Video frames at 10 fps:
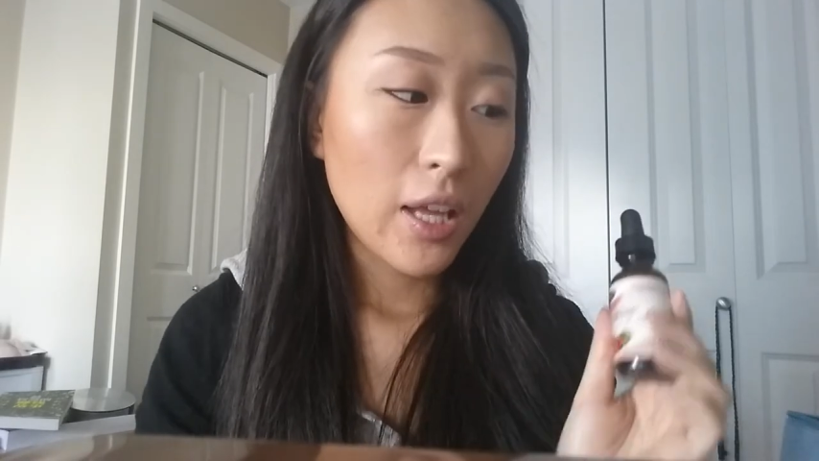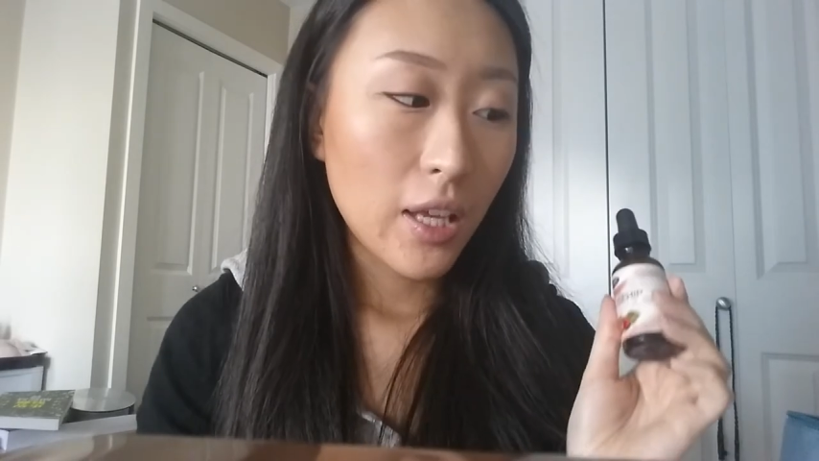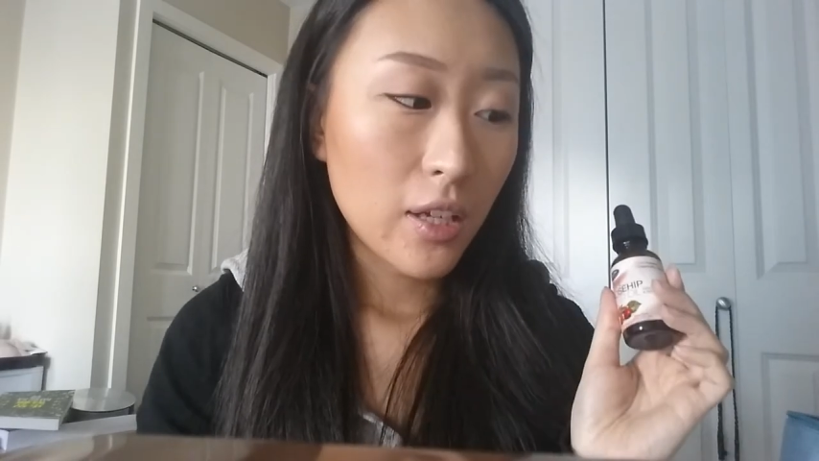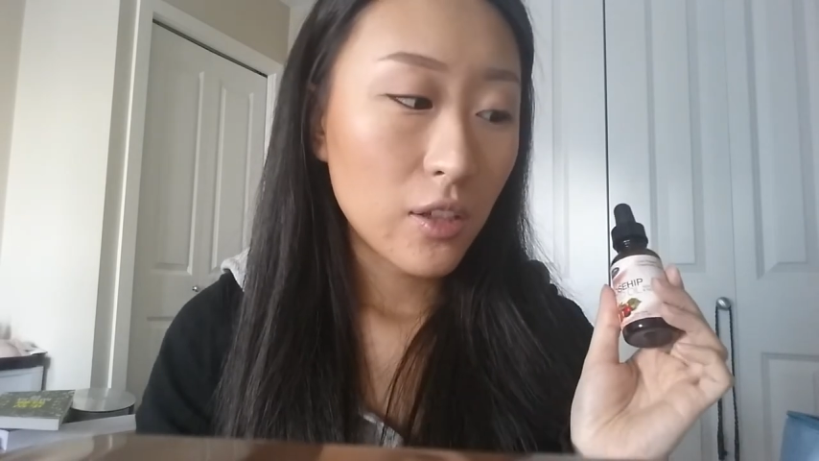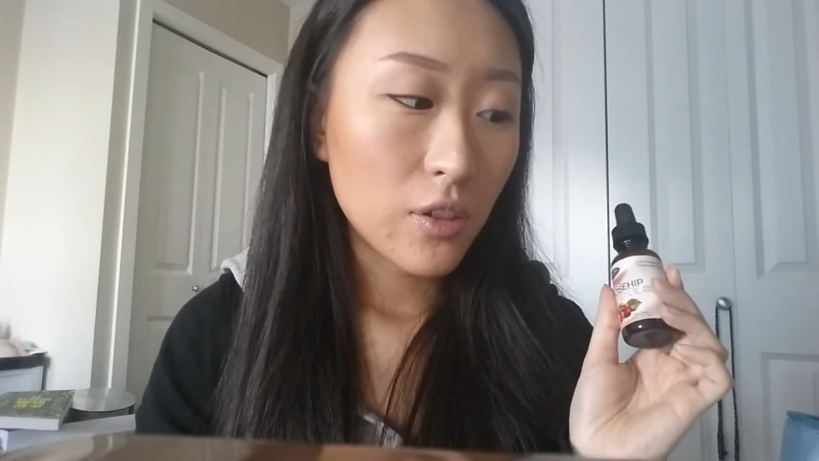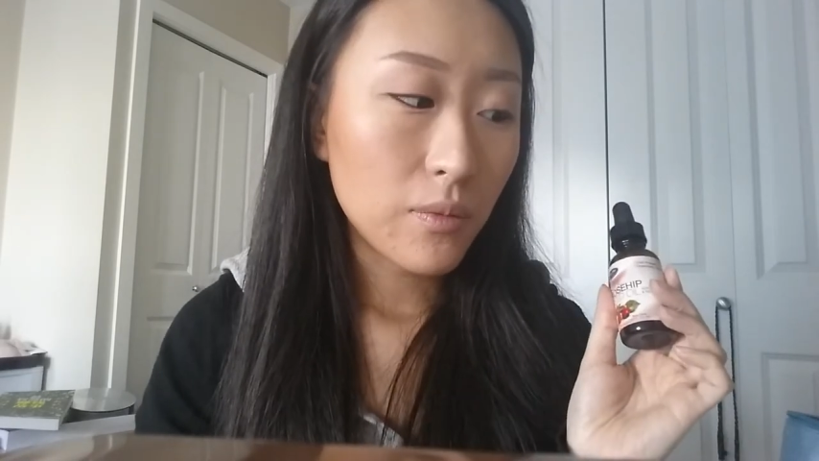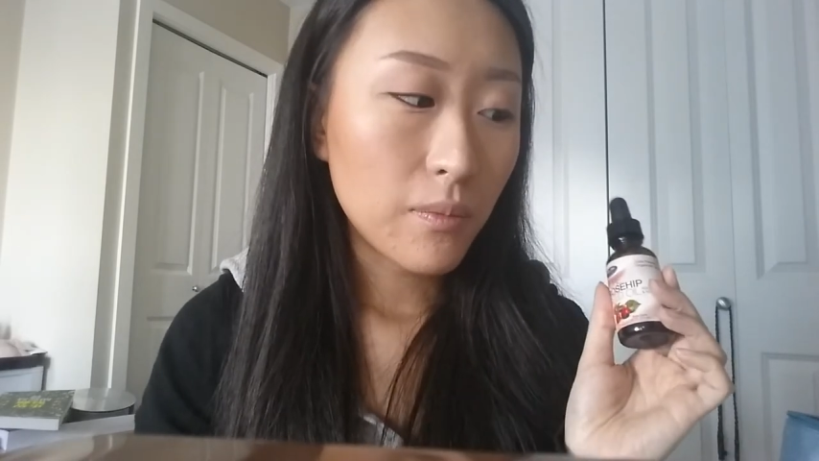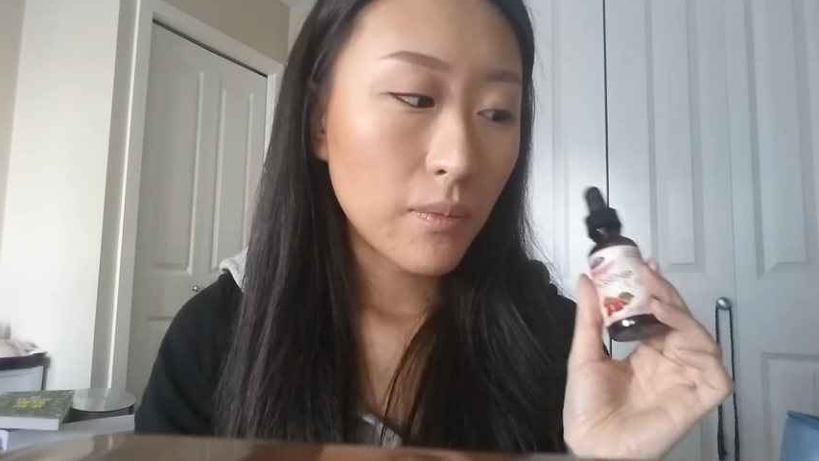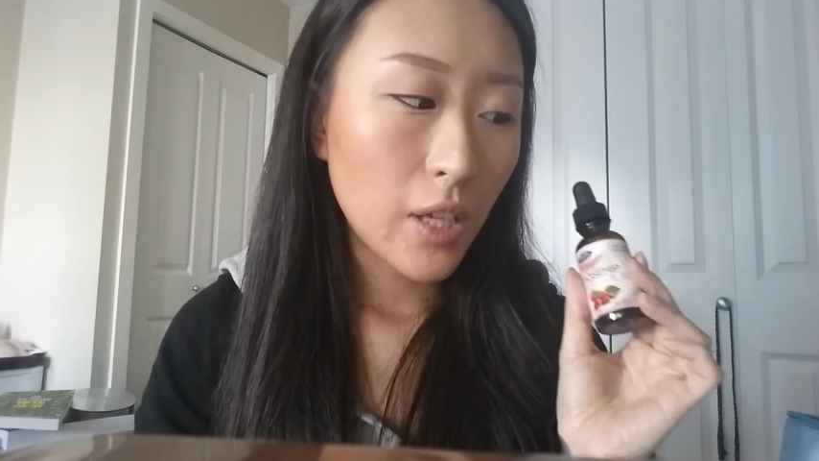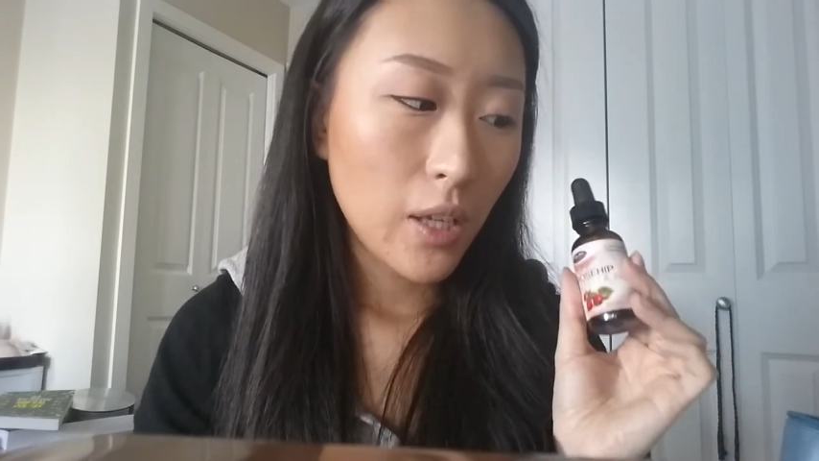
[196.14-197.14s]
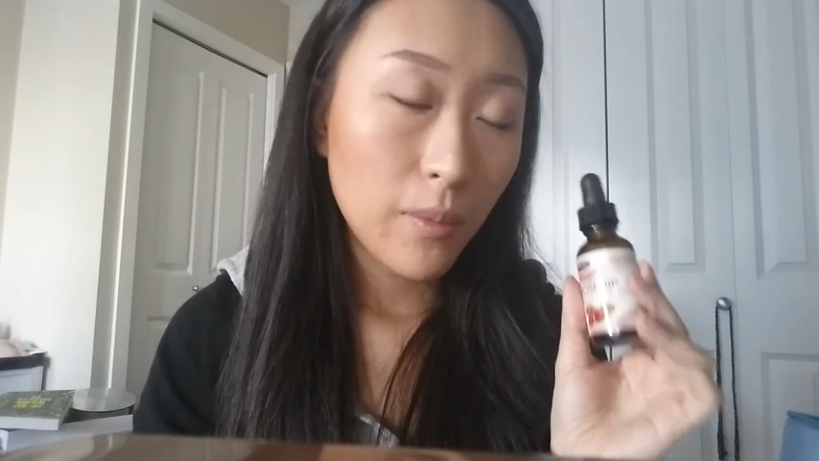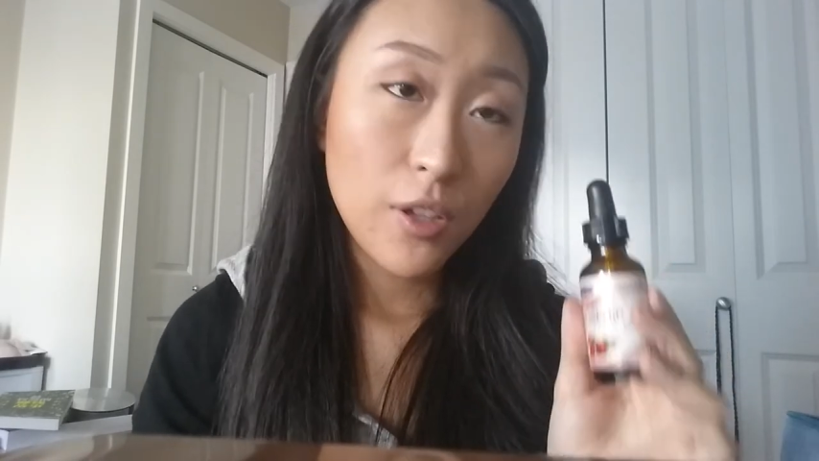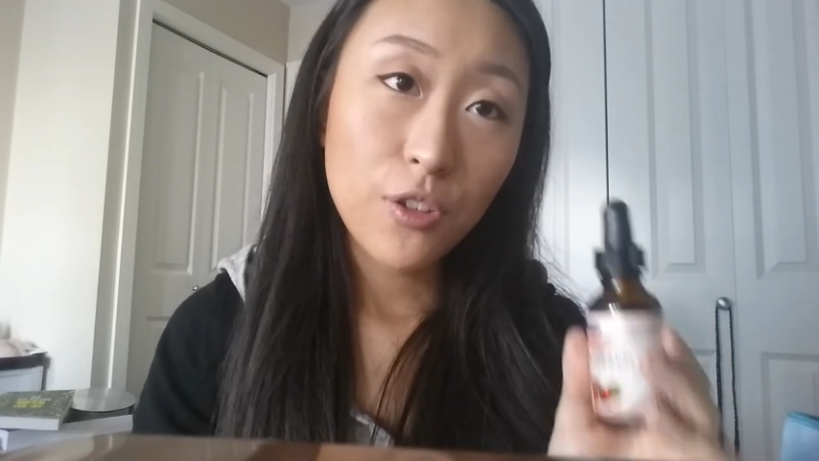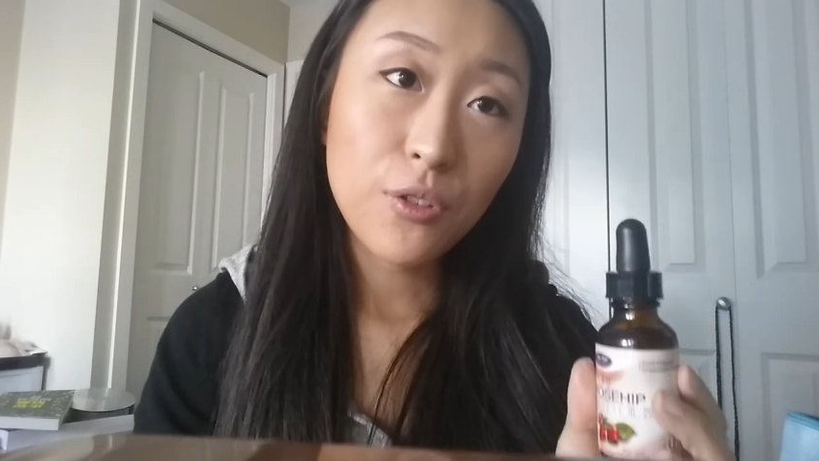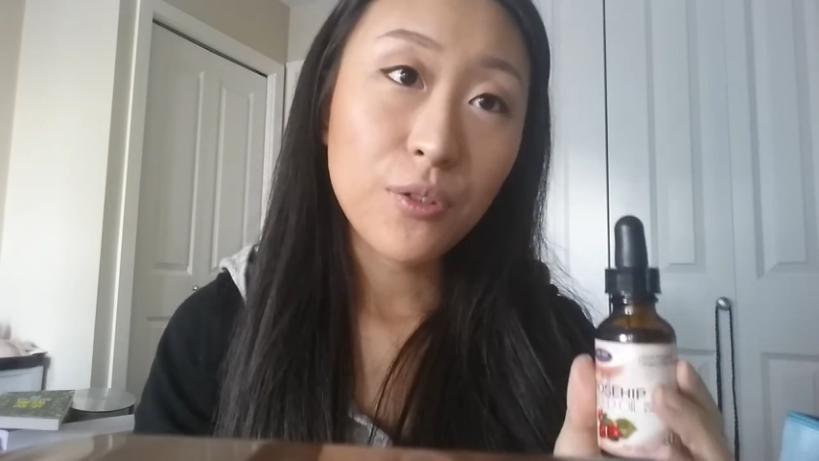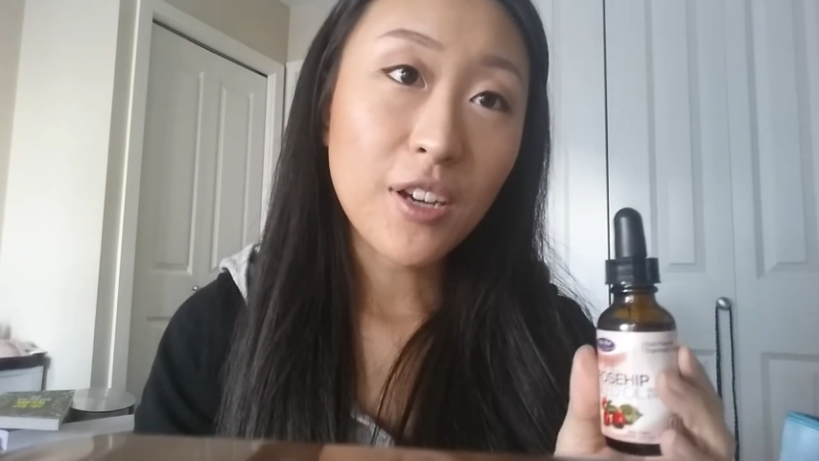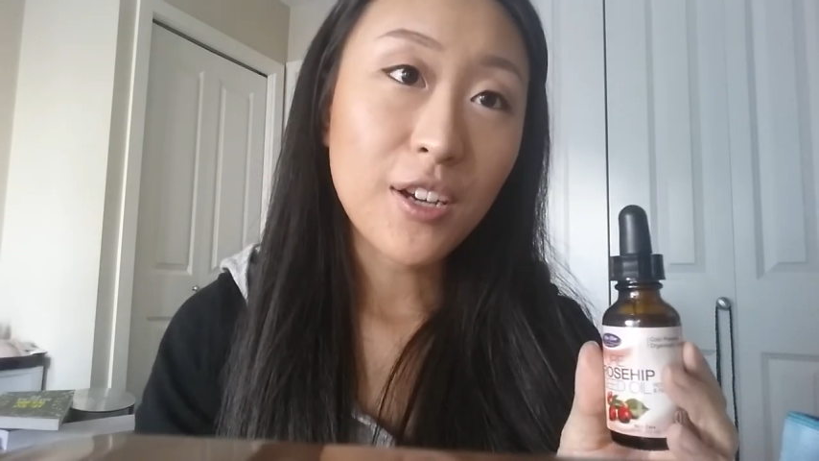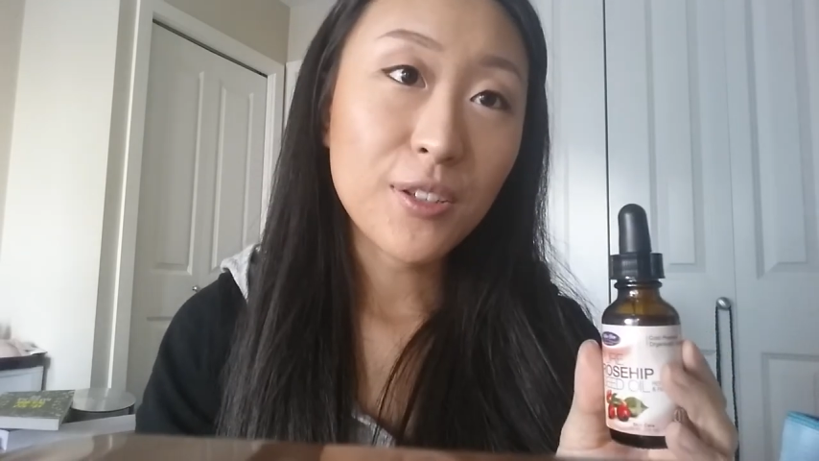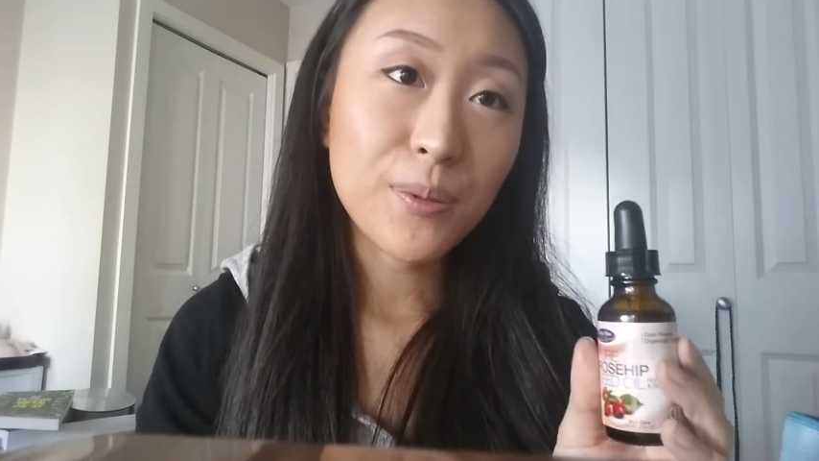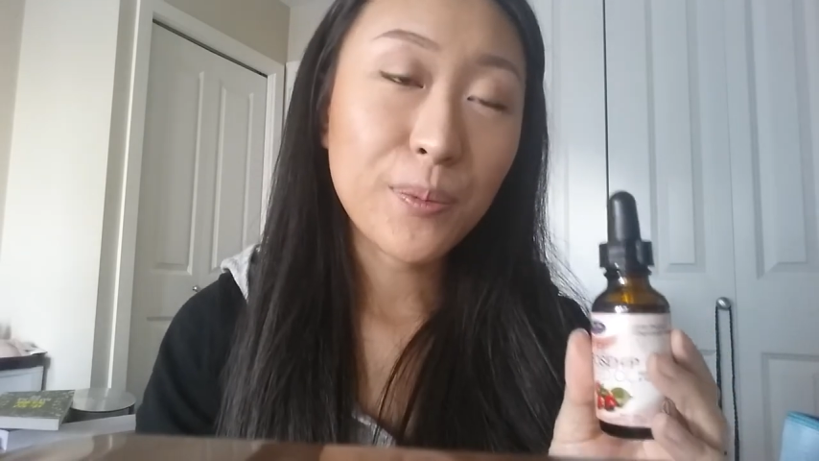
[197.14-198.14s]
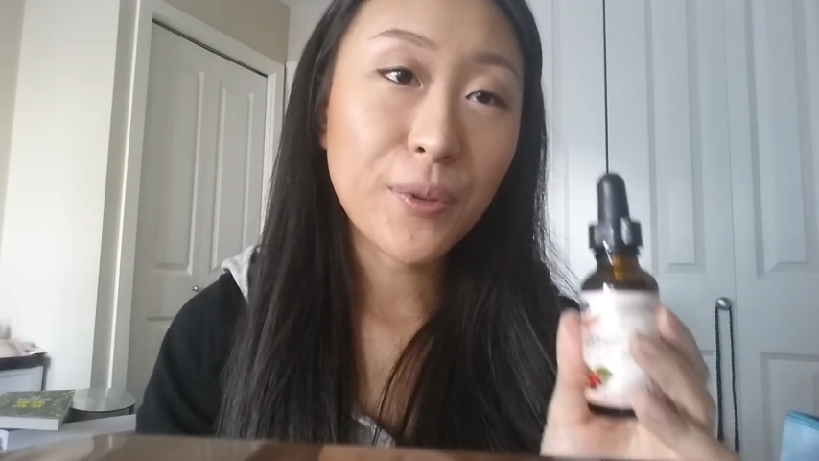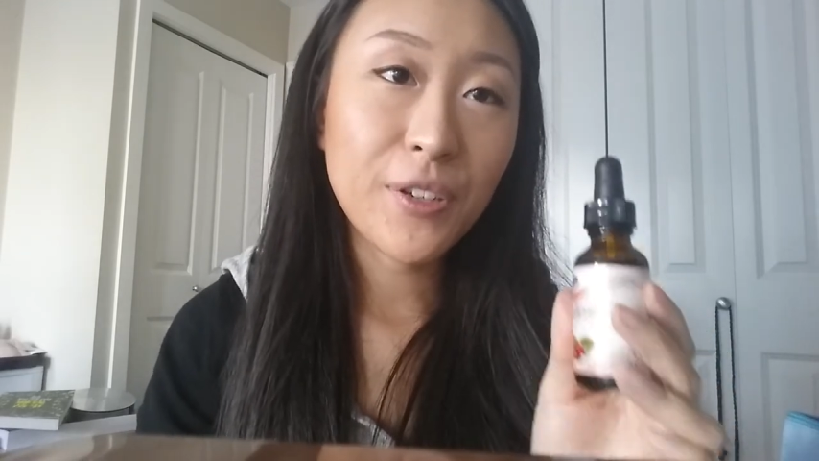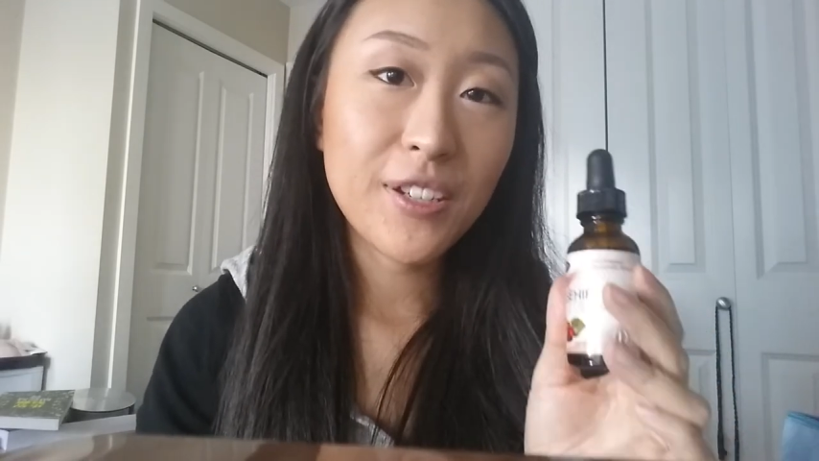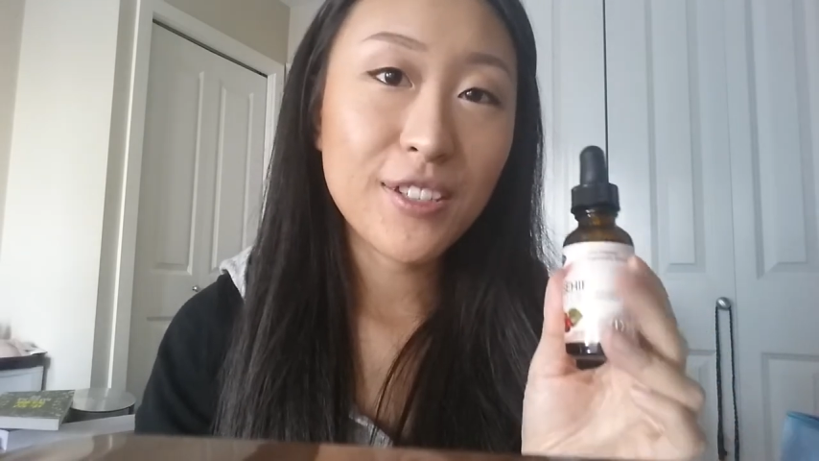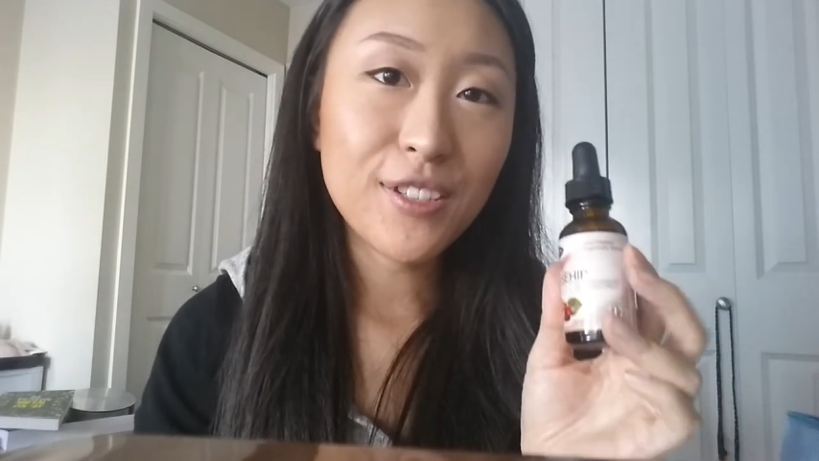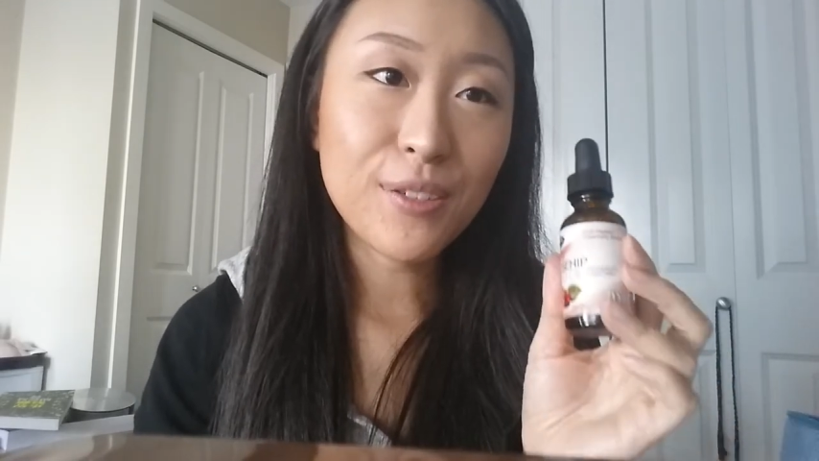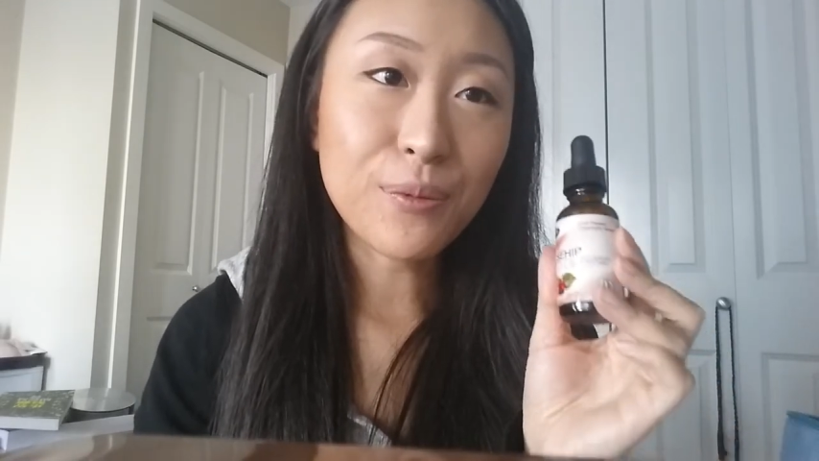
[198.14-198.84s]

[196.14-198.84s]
And maybe you guys would